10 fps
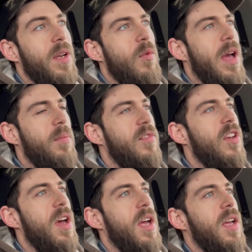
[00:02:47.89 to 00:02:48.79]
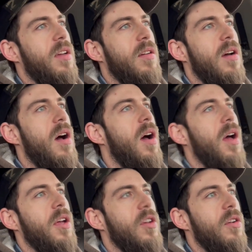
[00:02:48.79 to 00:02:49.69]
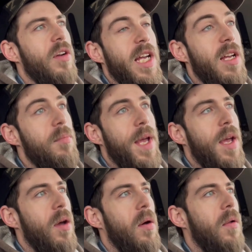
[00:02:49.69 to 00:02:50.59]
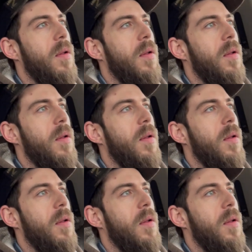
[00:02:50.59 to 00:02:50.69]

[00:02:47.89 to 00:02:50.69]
website, your email,